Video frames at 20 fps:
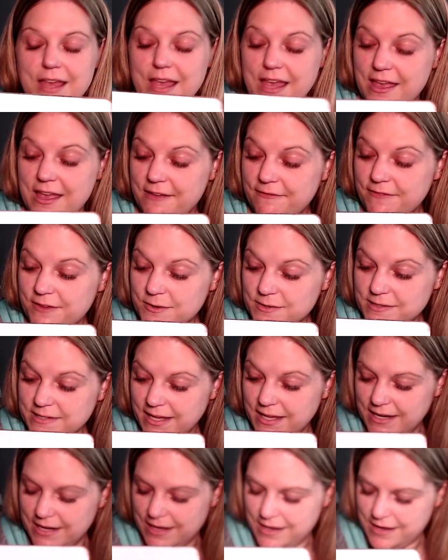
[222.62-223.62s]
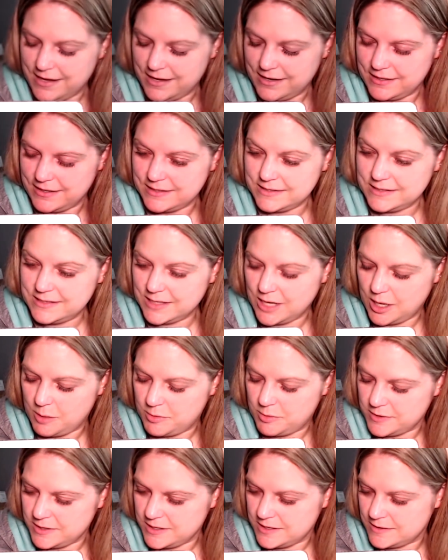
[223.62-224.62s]
If you said
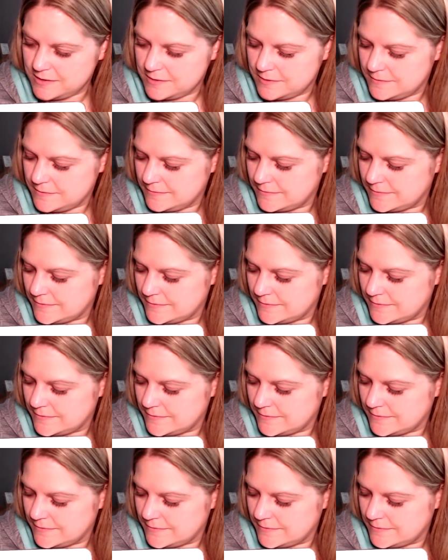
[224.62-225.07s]
W-H,